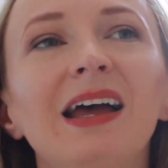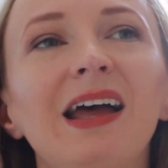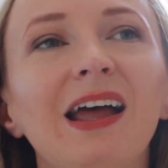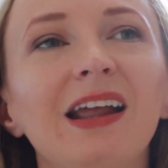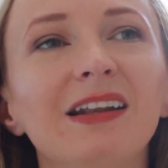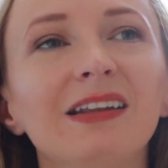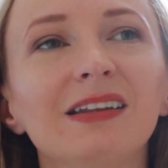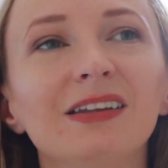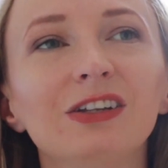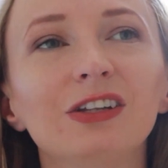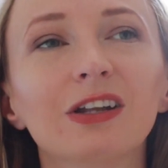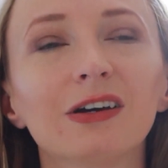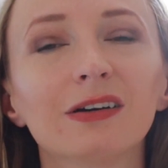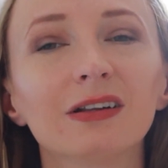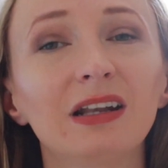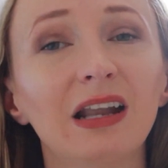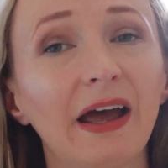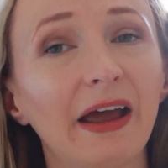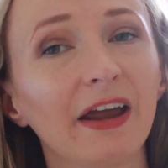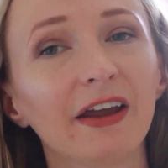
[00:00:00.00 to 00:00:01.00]
and you know,
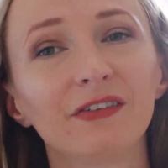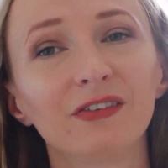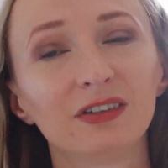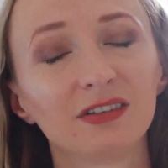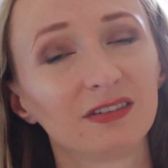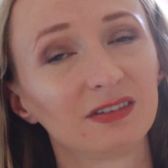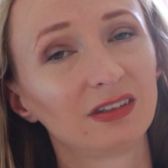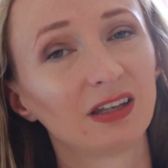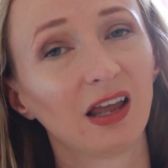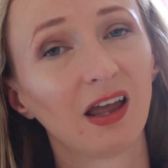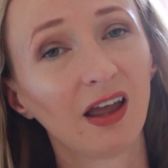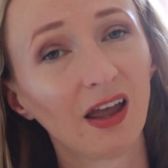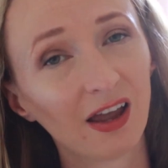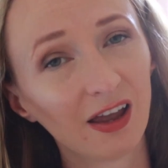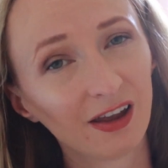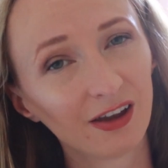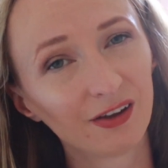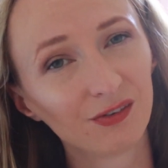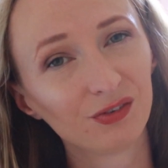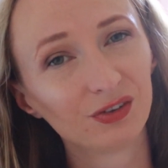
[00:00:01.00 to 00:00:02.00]
life, it's
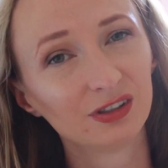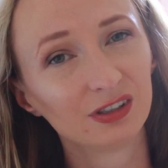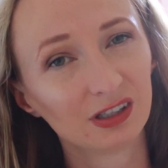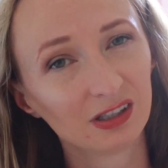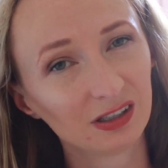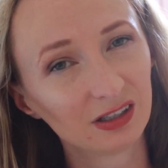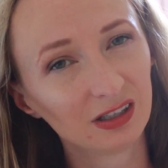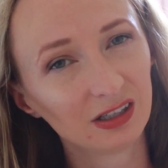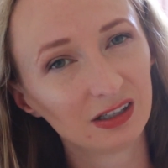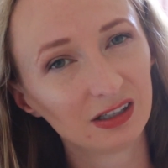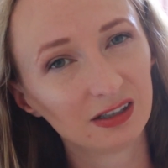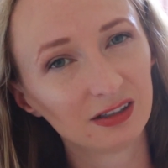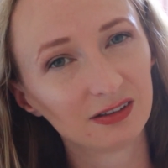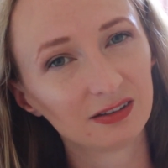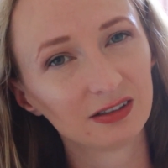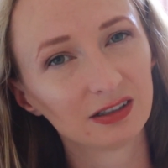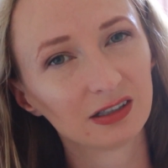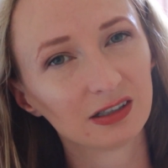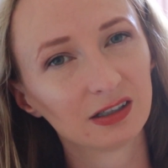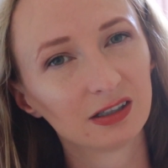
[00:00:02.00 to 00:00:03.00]
definitely
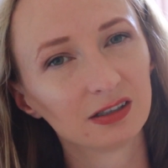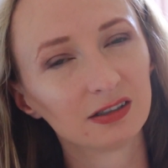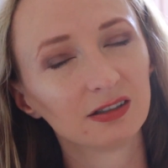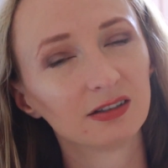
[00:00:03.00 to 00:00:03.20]
easier.